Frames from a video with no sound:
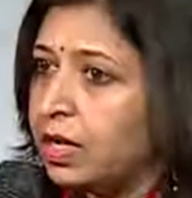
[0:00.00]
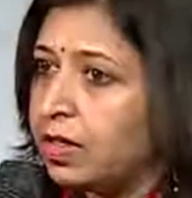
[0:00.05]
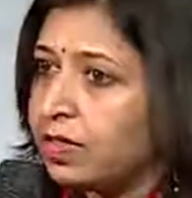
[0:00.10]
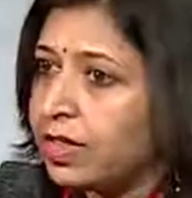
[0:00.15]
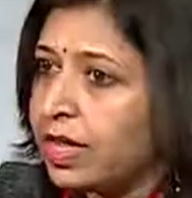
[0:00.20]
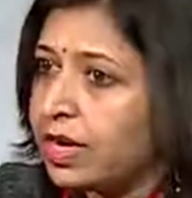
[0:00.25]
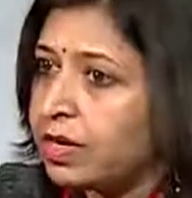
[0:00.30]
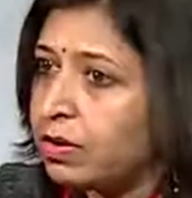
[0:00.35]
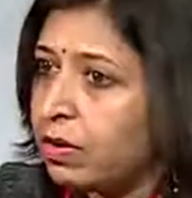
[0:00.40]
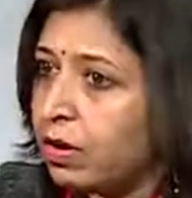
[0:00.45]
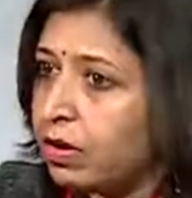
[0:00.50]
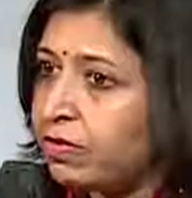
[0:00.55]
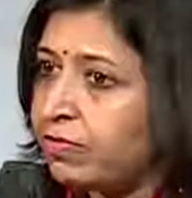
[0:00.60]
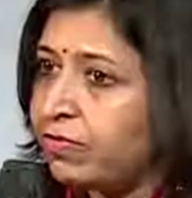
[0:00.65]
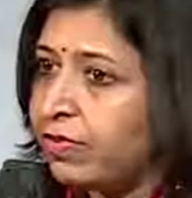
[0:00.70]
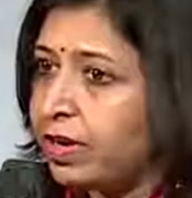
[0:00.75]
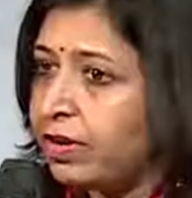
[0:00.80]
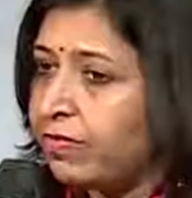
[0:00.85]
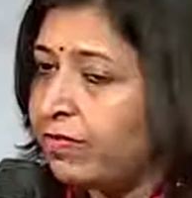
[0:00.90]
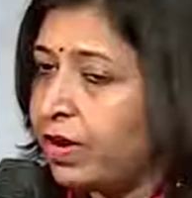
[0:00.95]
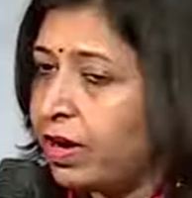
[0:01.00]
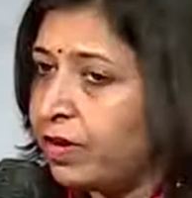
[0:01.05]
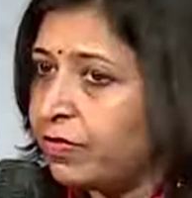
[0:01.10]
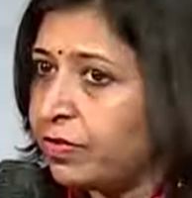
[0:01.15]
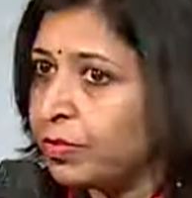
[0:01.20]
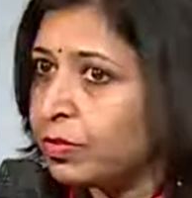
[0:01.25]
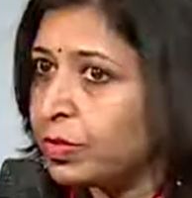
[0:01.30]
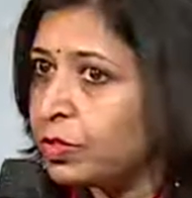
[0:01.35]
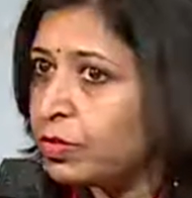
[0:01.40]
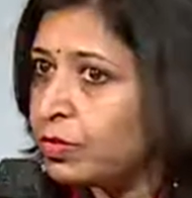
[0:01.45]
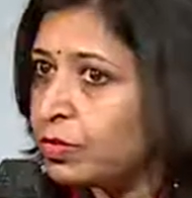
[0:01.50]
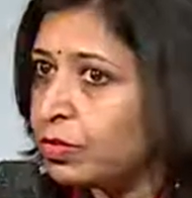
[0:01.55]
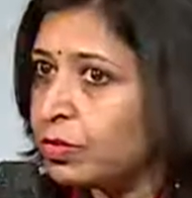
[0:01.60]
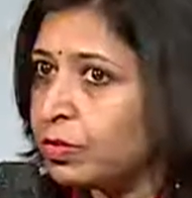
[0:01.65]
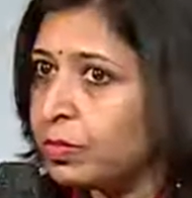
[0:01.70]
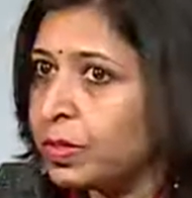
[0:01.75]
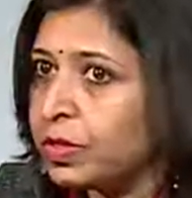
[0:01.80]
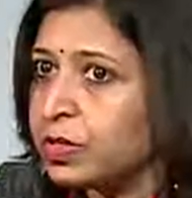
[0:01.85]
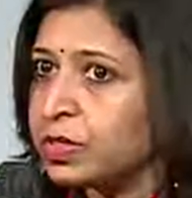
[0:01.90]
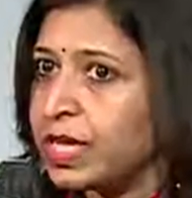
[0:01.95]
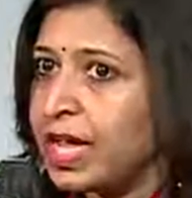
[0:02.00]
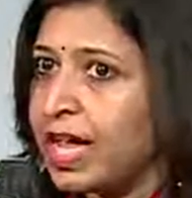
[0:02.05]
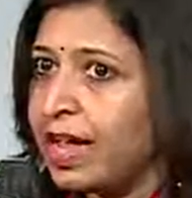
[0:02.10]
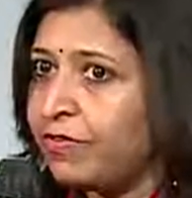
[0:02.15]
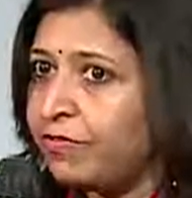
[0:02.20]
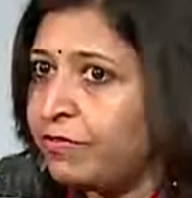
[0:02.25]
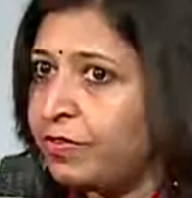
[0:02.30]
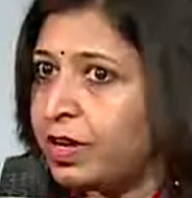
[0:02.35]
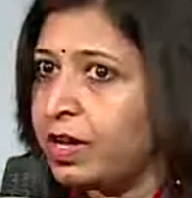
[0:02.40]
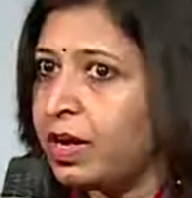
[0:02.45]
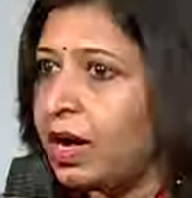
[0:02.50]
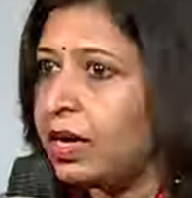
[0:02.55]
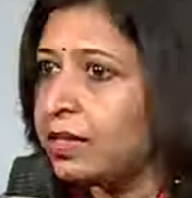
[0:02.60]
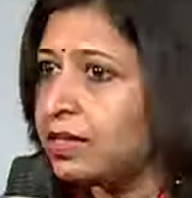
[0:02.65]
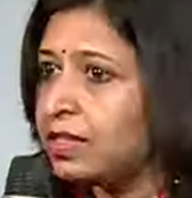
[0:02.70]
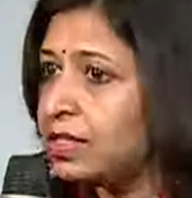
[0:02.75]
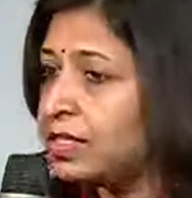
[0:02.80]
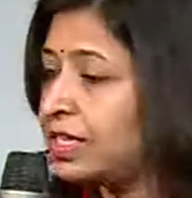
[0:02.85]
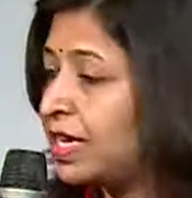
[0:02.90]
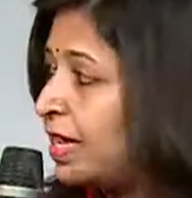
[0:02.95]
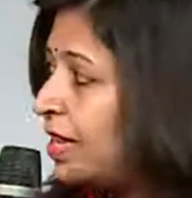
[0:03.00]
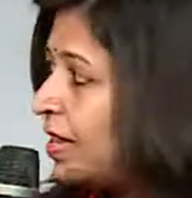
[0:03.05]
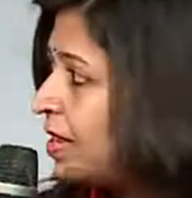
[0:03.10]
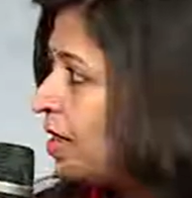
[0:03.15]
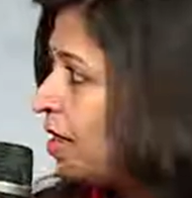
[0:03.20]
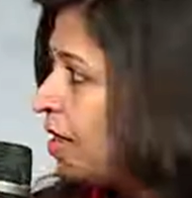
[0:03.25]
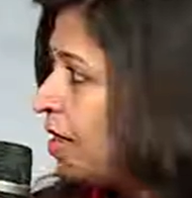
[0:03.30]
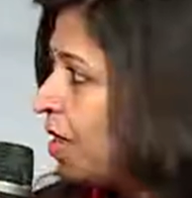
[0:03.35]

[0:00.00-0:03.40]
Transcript: that not very far from the truth, because every other day